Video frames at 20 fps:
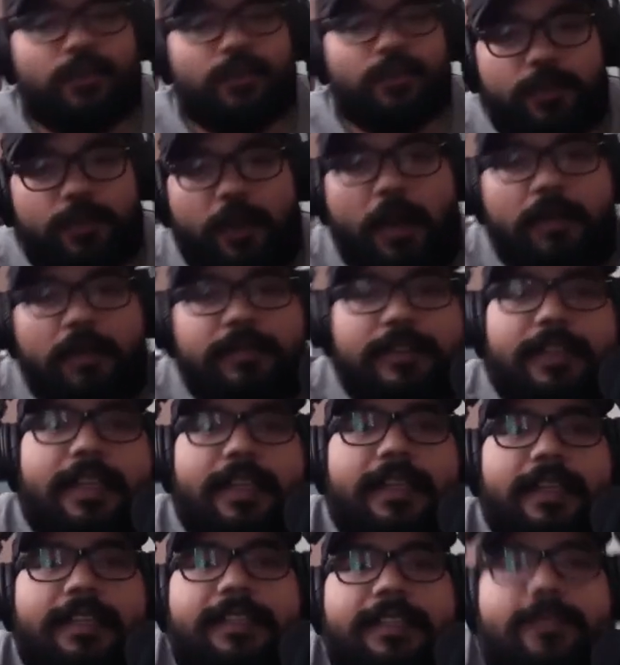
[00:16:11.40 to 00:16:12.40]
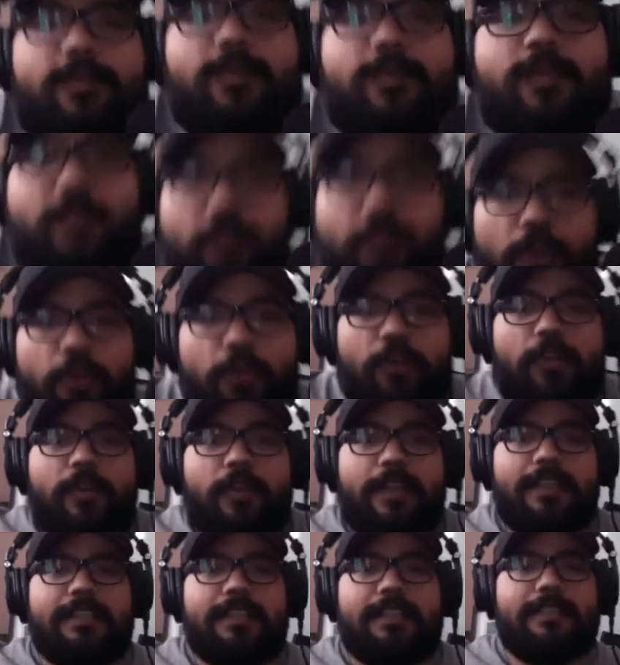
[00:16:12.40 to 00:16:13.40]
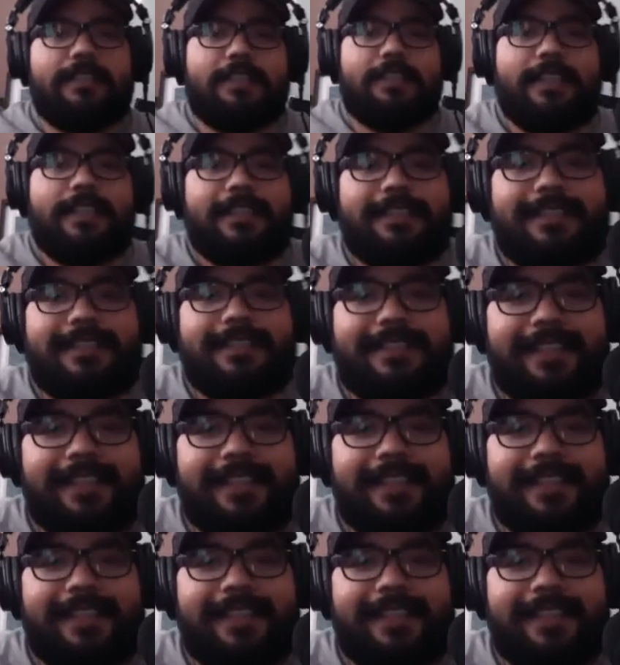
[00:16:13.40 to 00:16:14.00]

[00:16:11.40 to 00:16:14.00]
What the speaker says: small for like your EDC because